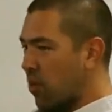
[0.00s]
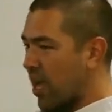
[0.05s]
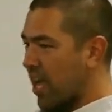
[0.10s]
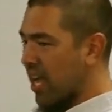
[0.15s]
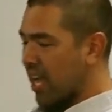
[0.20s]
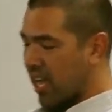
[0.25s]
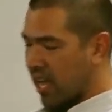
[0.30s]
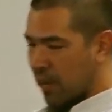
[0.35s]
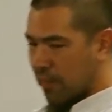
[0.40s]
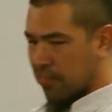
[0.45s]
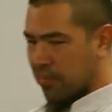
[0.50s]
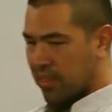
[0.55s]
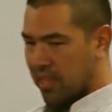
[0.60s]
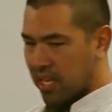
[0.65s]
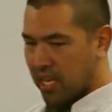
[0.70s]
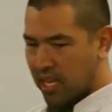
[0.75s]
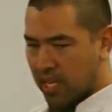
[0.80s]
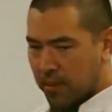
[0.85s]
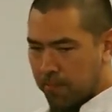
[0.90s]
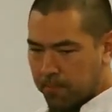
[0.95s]
Wei. I'm
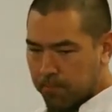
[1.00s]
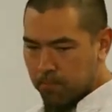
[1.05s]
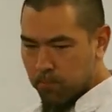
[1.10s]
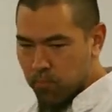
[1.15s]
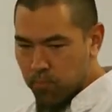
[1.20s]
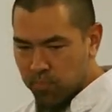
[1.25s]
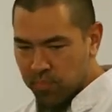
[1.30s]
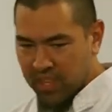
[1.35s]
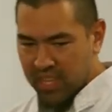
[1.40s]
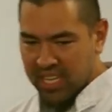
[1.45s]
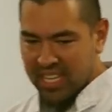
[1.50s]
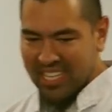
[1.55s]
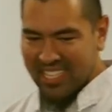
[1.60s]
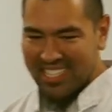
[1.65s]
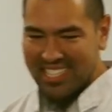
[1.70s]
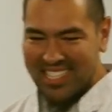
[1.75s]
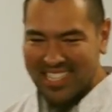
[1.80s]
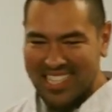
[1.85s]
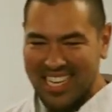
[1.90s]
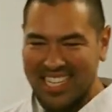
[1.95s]
the
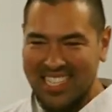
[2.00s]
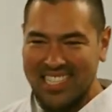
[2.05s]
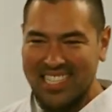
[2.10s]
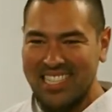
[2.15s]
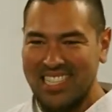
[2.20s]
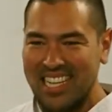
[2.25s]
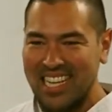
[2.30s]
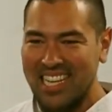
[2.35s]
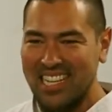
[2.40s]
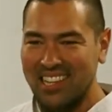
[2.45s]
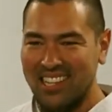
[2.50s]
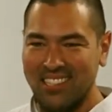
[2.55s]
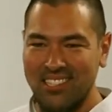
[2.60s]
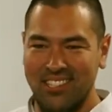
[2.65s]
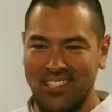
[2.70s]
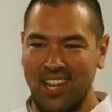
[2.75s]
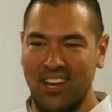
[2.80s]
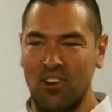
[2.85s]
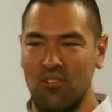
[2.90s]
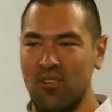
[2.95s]

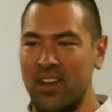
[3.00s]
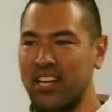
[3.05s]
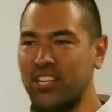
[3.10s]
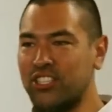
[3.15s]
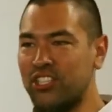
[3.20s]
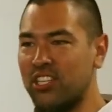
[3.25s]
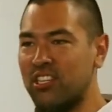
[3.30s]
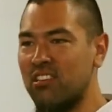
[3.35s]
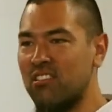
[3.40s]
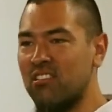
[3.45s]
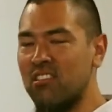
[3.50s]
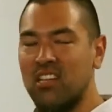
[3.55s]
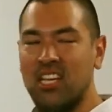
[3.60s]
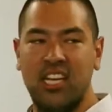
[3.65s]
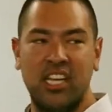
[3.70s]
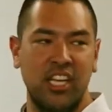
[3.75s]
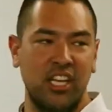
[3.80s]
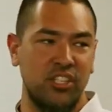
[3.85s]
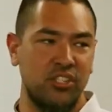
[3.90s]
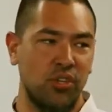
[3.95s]
16th generation
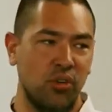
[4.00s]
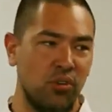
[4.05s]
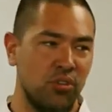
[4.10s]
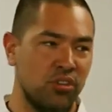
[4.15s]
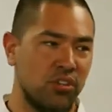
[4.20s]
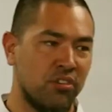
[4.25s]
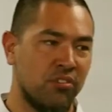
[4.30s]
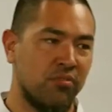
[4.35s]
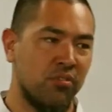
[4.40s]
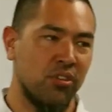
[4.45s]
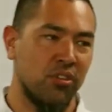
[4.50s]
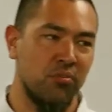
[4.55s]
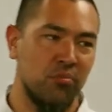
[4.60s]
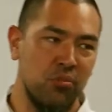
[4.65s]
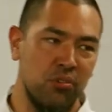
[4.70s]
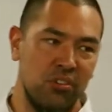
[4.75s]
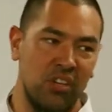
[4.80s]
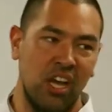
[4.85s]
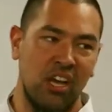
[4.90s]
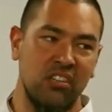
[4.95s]
lineage holder for the
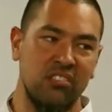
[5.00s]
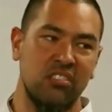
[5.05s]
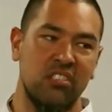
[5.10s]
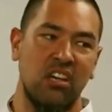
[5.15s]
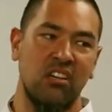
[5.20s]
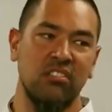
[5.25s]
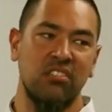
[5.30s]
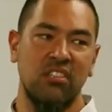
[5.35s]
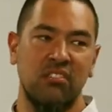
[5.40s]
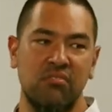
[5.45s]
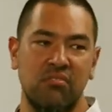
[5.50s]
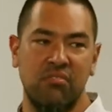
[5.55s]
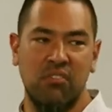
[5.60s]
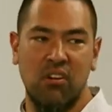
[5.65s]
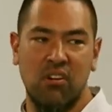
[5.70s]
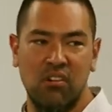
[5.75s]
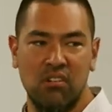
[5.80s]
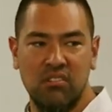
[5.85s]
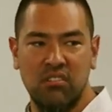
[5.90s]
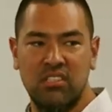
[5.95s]
Wudang
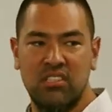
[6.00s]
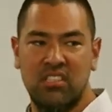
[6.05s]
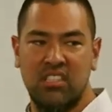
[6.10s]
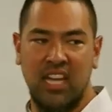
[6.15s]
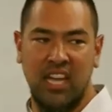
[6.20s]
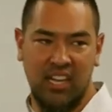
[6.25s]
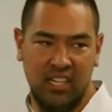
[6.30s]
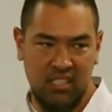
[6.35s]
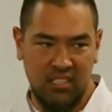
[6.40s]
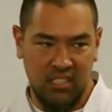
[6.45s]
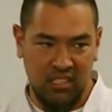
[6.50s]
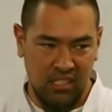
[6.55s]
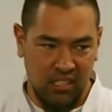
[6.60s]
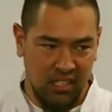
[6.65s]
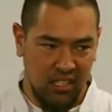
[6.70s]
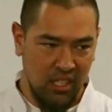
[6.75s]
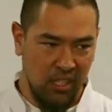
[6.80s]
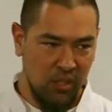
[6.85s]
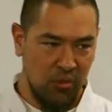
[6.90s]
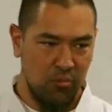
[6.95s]
Feng sect.
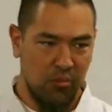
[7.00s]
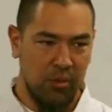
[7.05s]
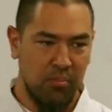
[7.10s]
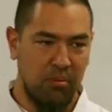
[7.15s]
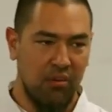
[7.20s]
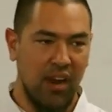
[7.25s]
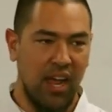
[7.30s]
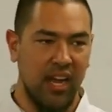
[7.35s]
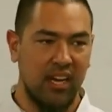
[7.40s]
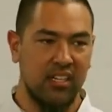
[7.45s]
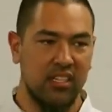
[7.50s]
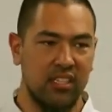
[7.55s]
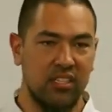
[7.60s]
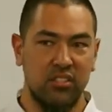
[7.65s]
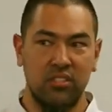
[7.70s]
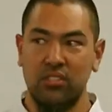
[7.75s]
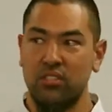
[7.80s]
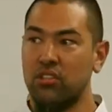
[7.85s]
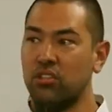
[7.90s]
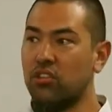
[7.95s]
We
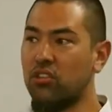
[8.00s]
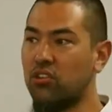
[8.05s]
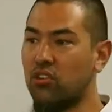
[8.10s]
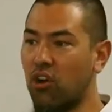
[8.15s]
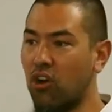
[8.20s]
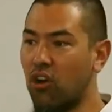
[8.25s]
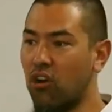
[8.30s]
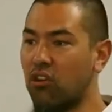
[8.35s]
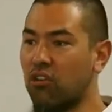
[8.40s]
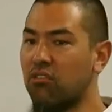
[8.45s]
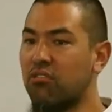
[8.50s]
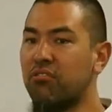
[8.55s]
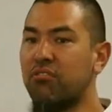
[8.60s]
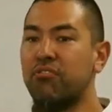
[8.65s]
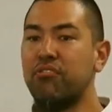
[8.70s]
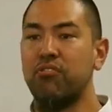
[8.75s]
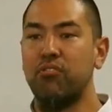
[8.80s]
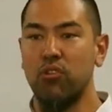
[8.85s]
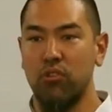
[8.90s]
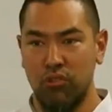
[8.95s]
practice Kung
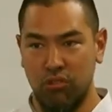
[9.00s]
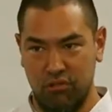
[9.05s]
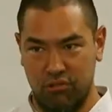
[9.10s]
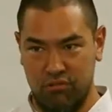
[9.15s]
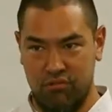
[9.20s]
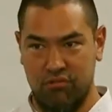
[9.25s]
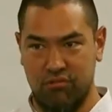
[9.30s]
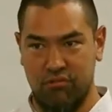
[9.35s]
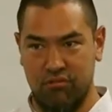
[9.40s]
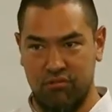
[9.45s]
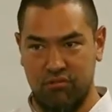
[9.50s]
Fu.